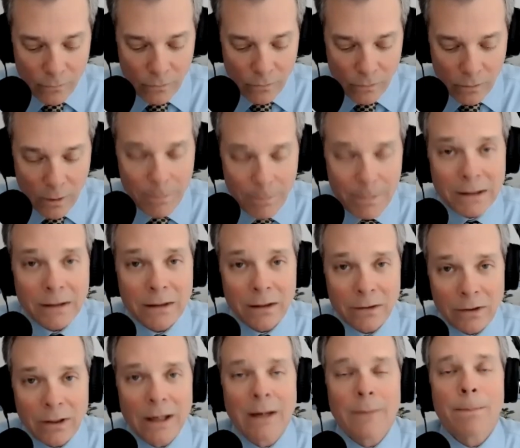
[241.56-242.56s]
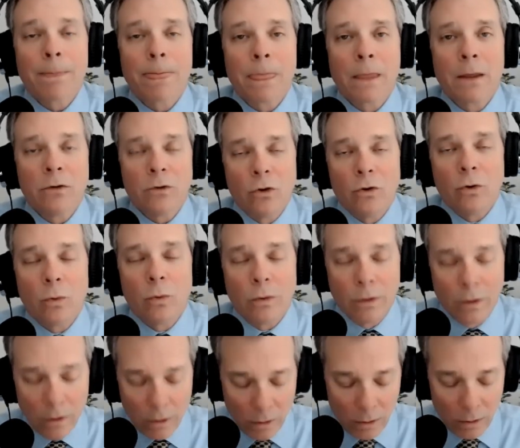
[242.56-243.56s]
commit the time to
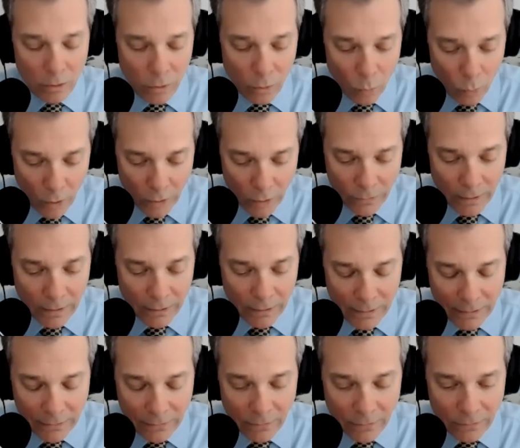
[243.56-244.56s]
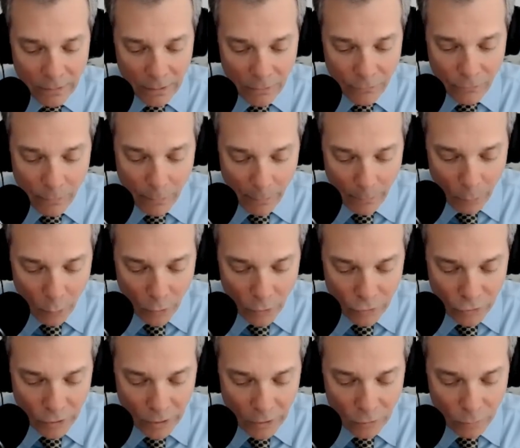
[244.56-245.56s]
doing the work that is necessary from a
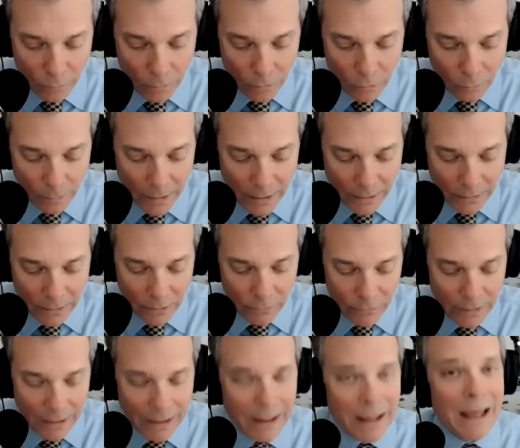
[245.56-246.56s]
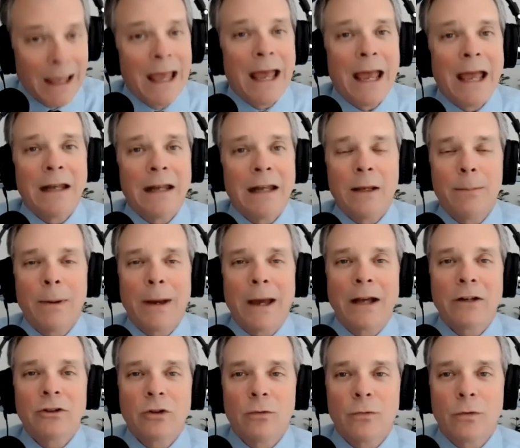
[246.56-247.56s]
board chair's perspective, and a
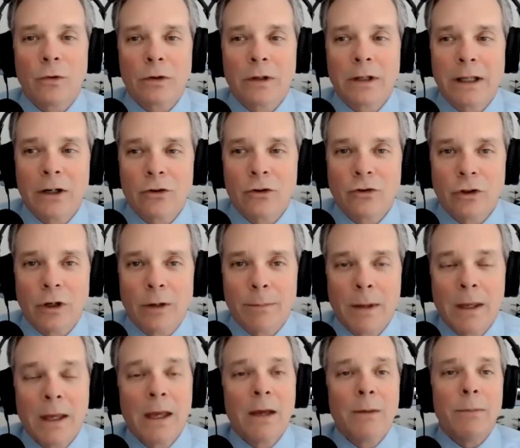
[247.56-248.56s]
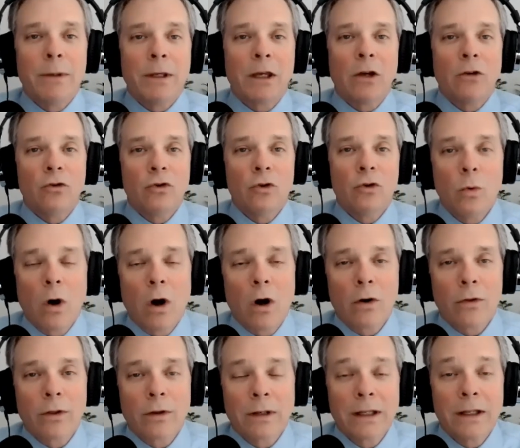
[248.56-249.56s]
passion for leadership, because you
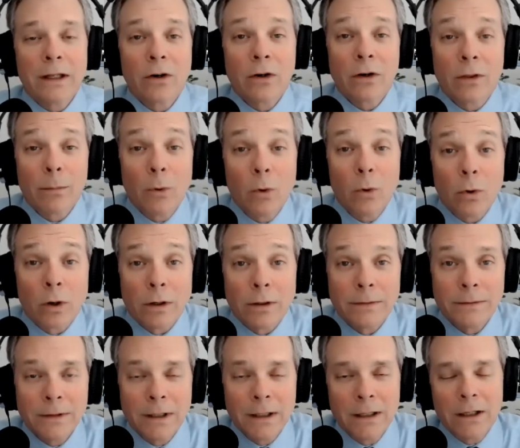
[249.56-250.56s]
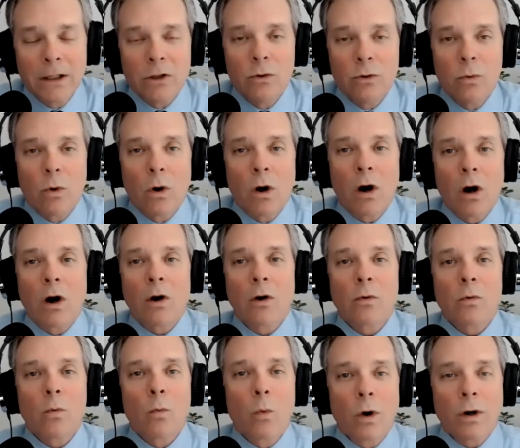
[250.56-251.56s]
are the leader of the board. You
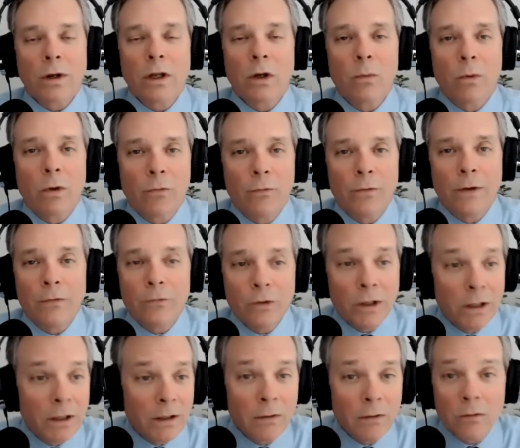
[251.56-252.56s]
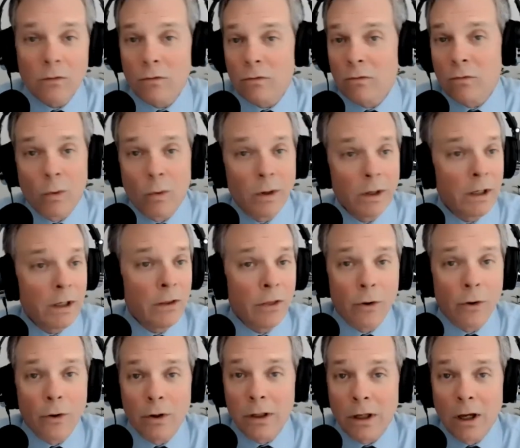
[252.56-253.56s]
are working with 15, 20,
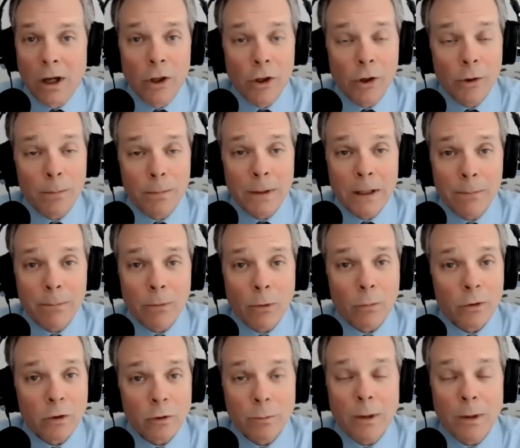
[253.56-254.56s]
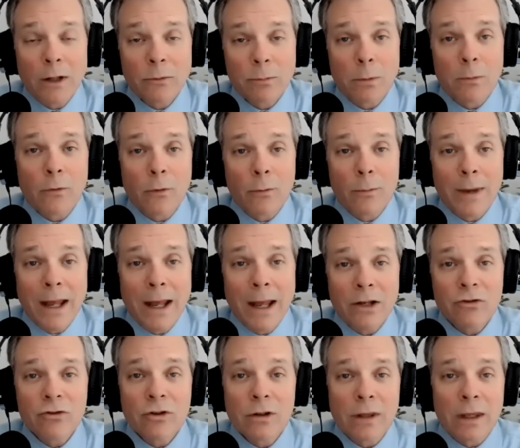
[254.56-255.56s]
30 other people responsible for
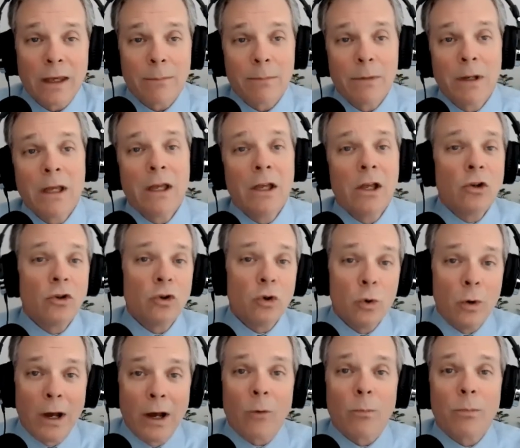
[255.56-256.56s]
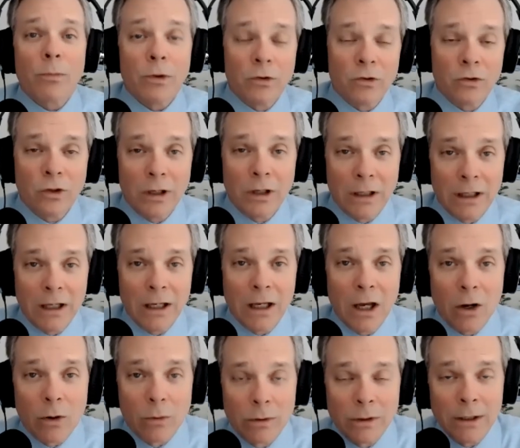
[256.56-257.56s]
managing them to help the
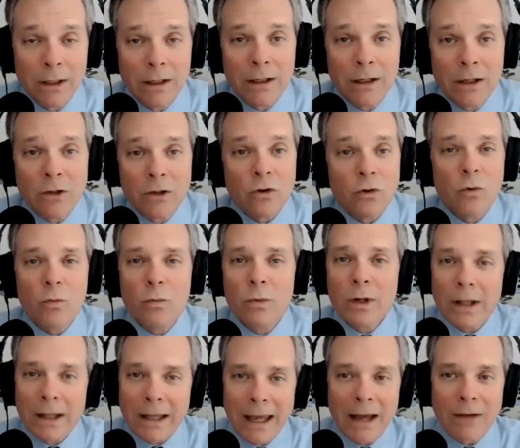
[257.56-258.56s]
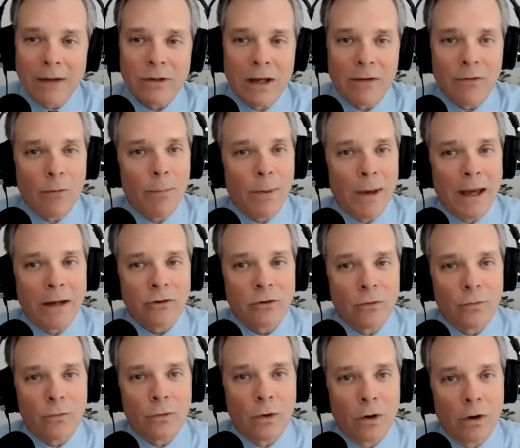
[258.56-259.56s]
CEO. So you really have to have a
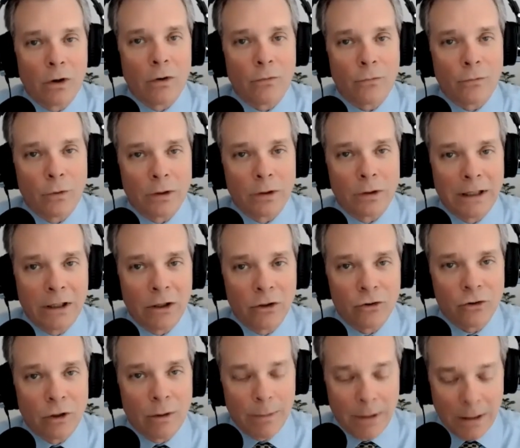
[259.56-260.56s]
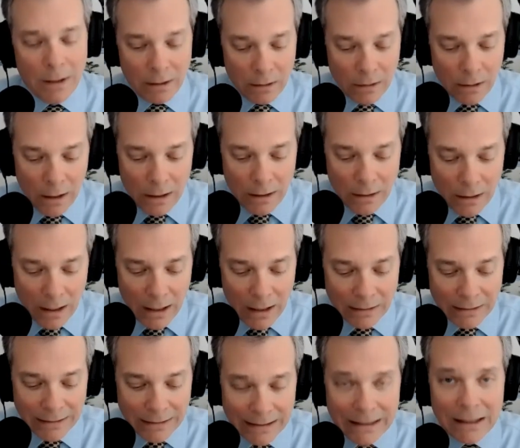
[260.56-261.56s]
passion for leadership and
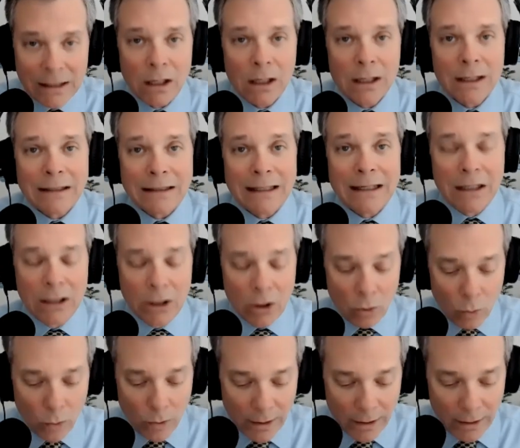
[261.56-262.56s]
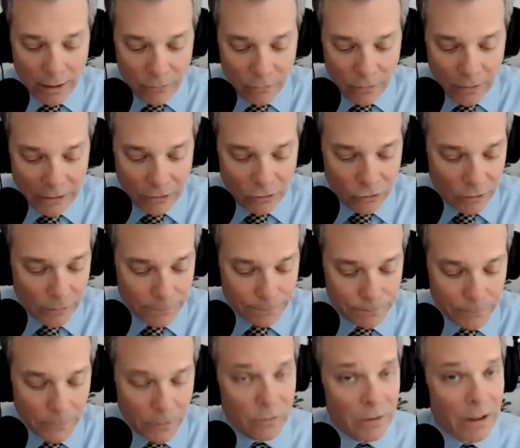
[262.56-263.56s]
leading an organization.
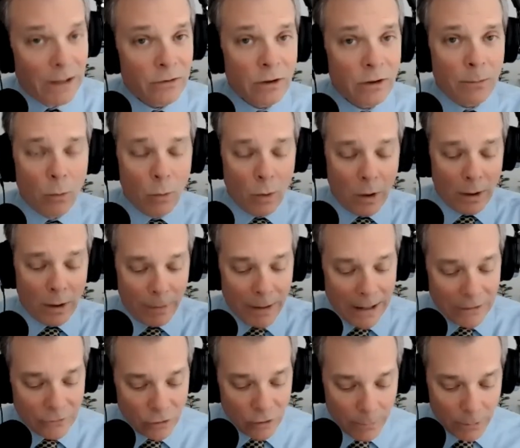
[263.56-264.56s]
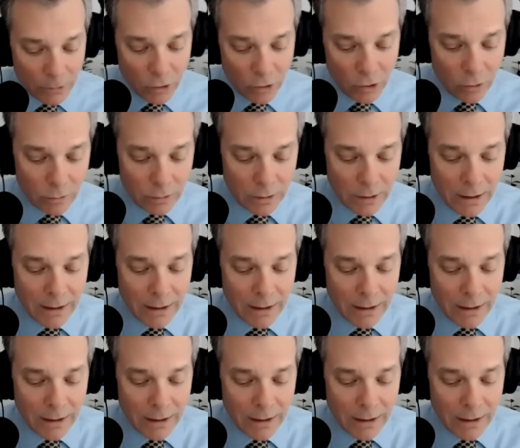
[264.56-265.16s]
So that's number 1, passion. Number 2,